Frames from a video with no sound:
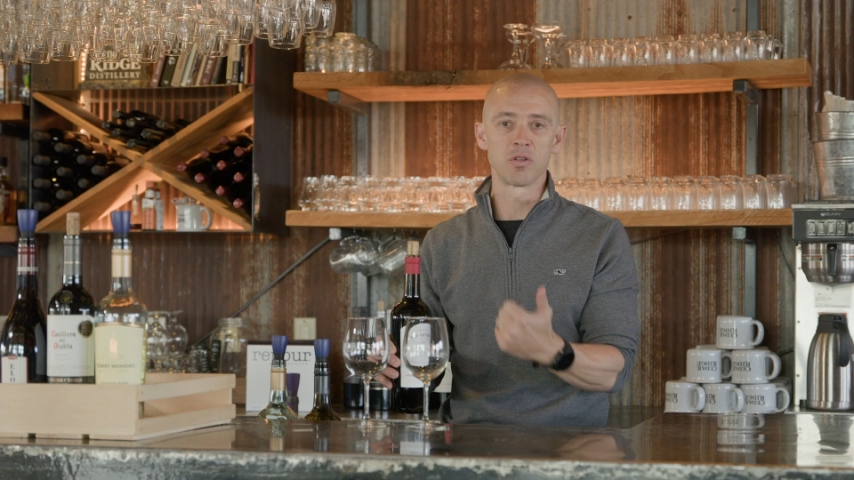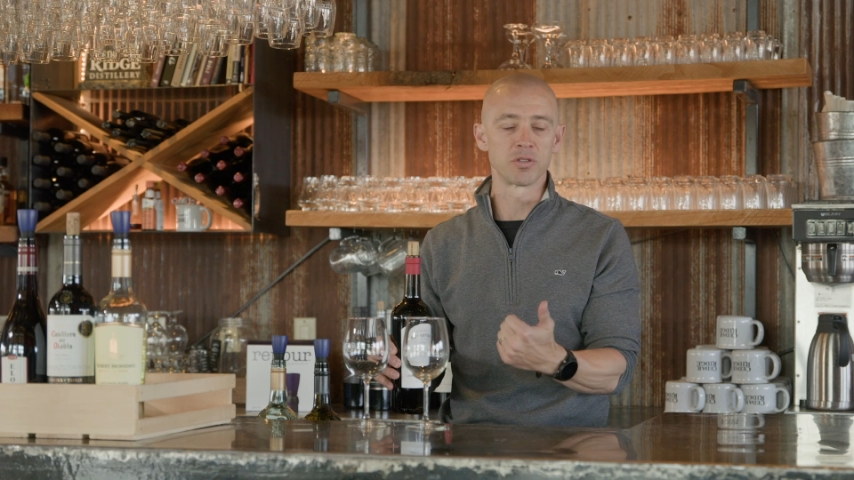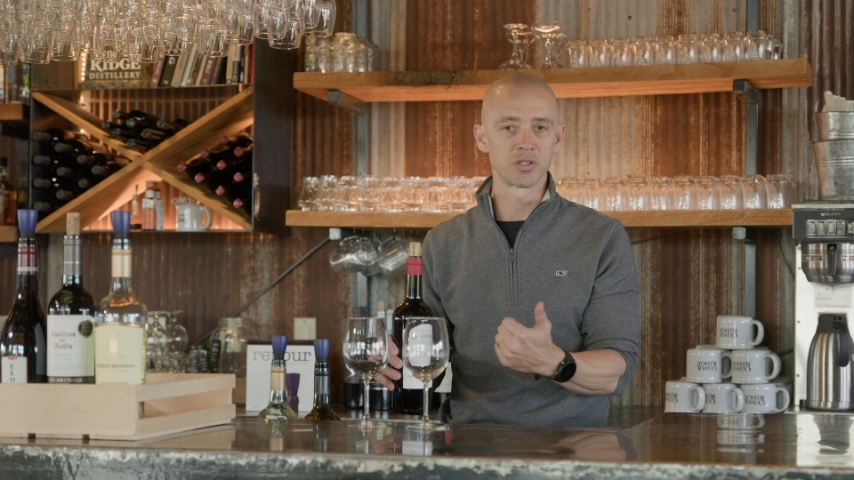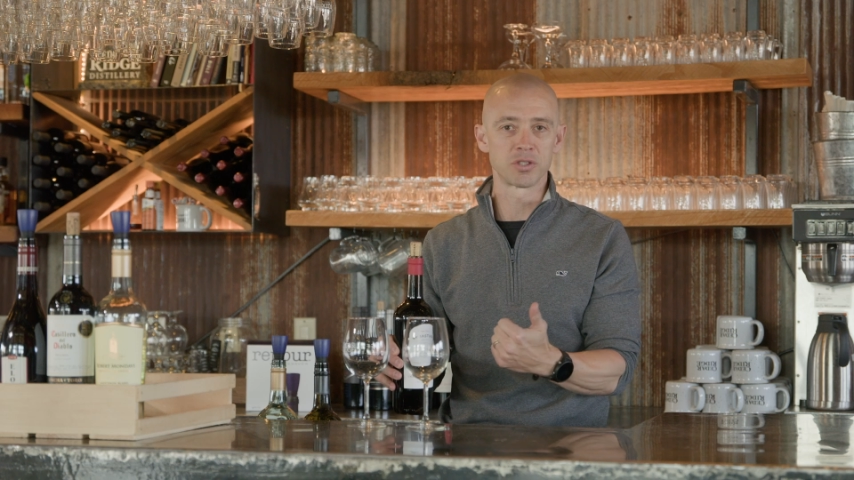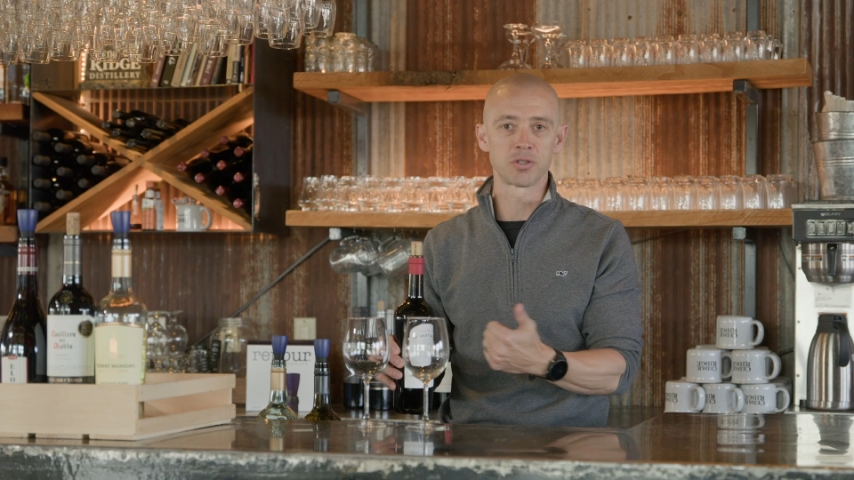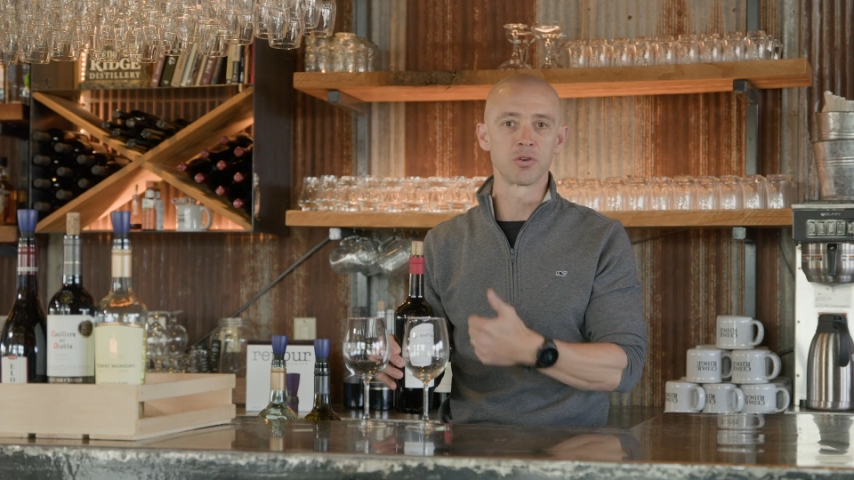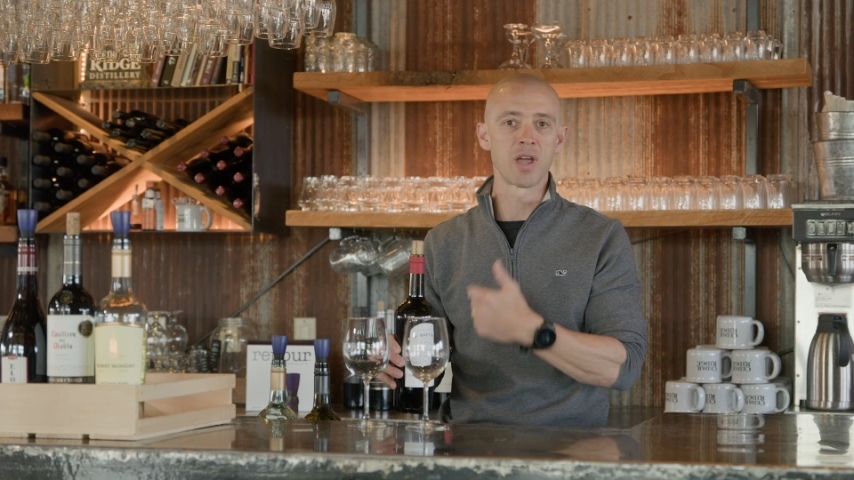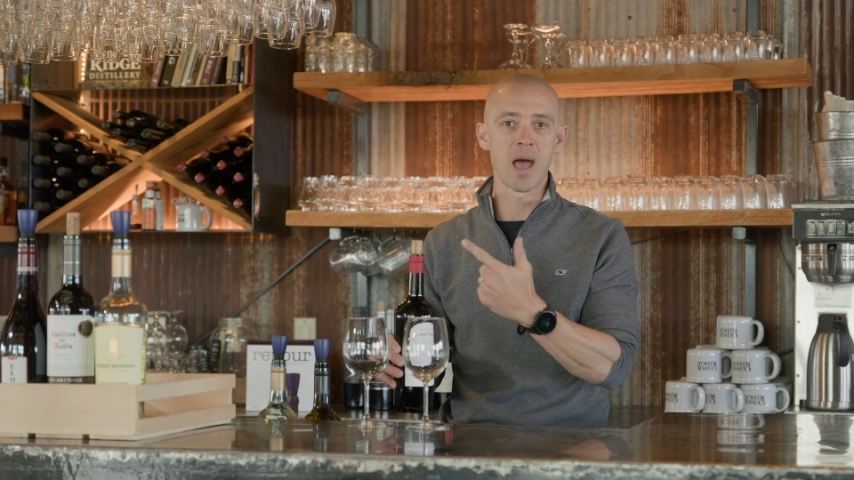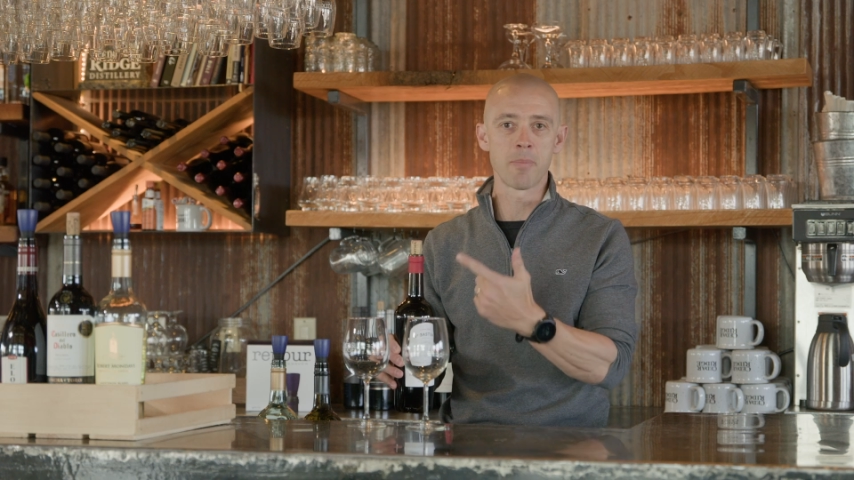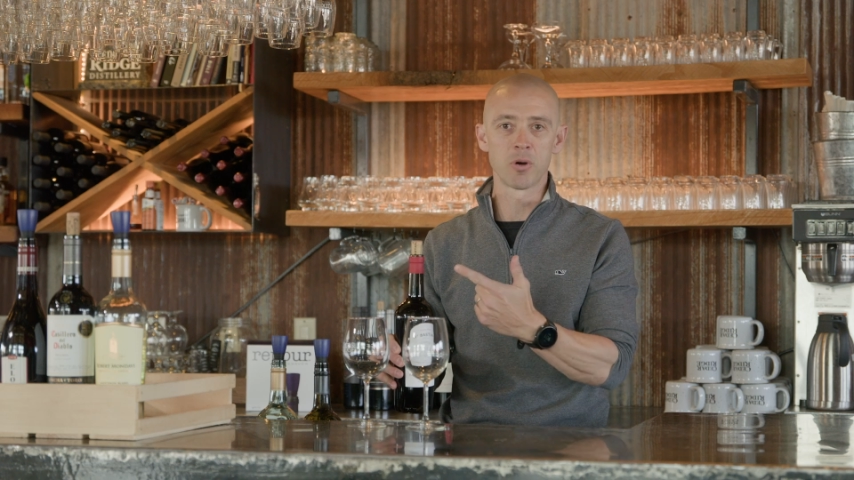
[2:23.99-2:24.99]
whether it's a screw
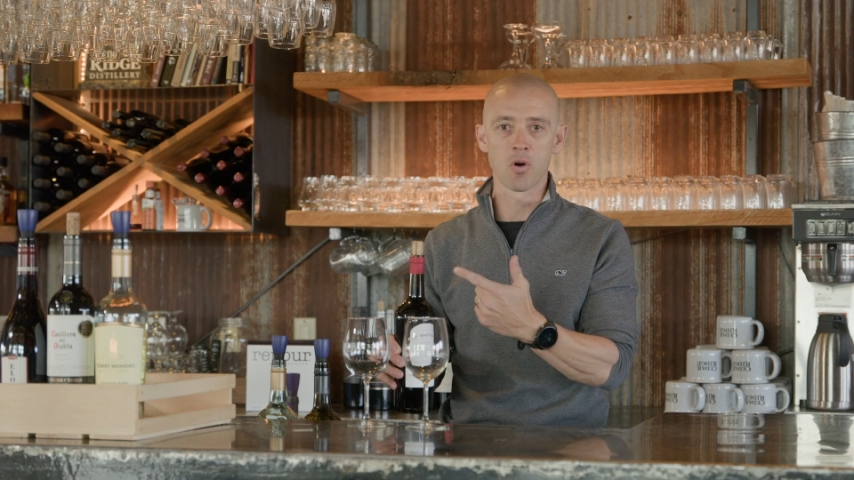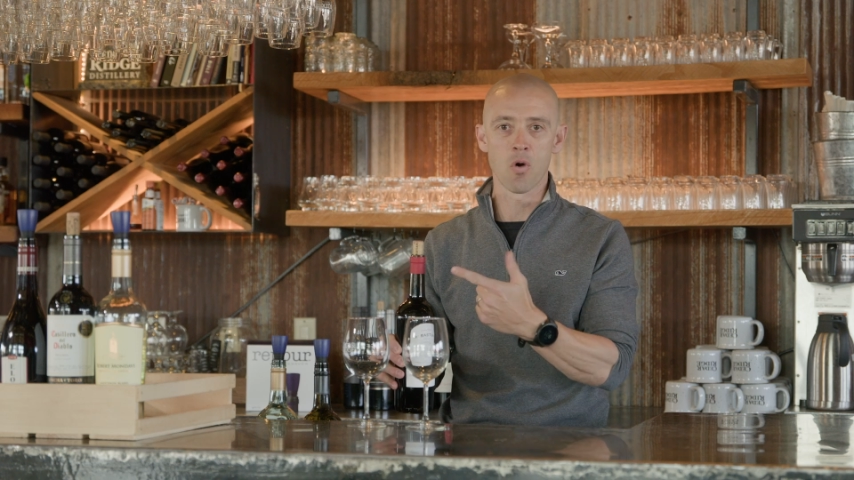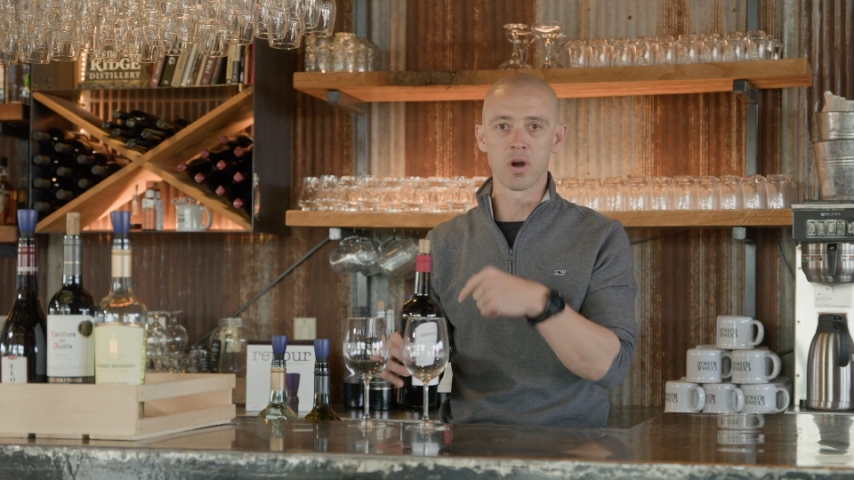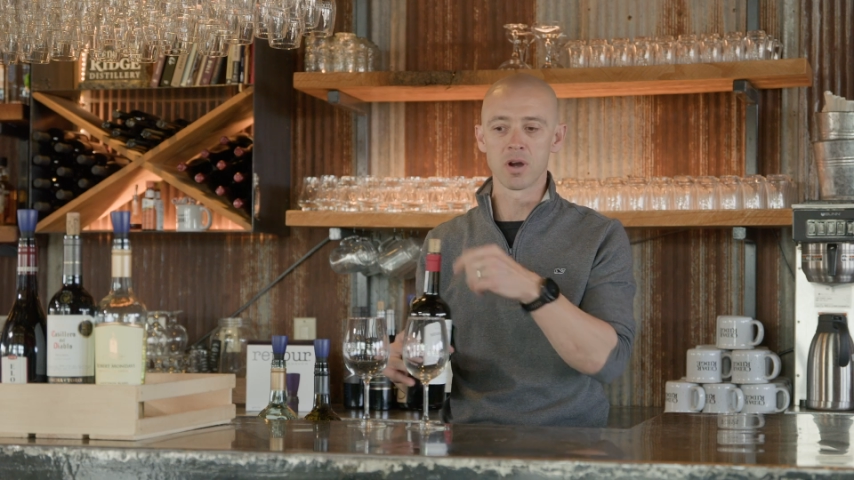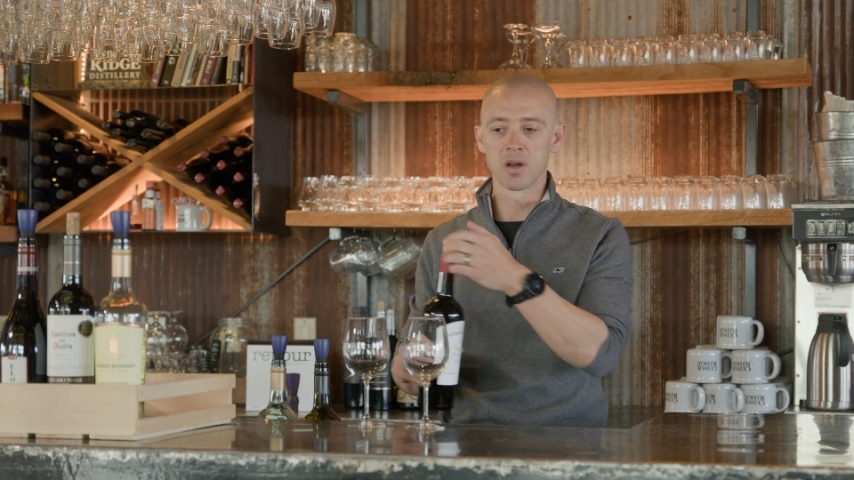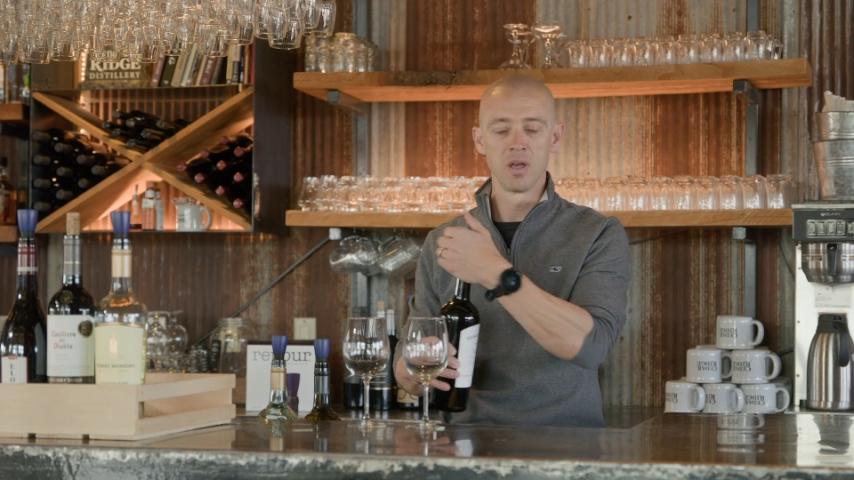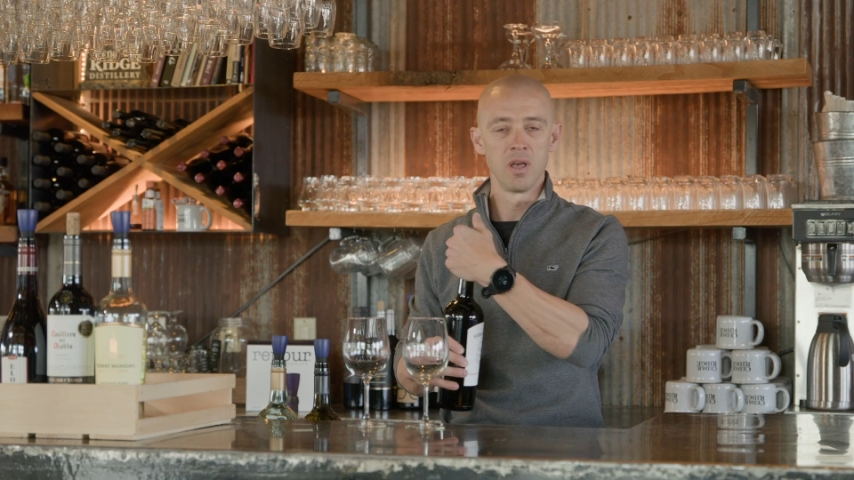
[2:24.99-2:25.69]
cap or cork.